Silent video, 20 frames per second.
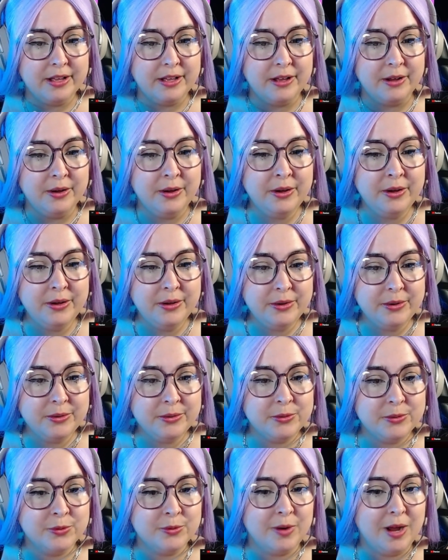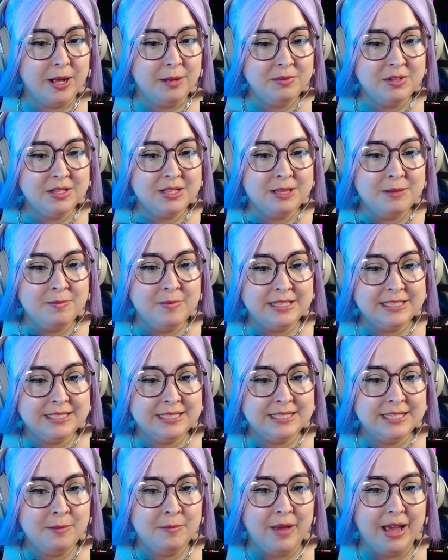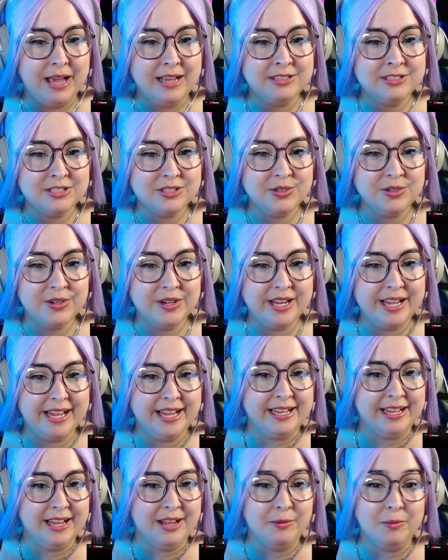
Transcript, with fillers: oh, Rob did the mixing and mastering.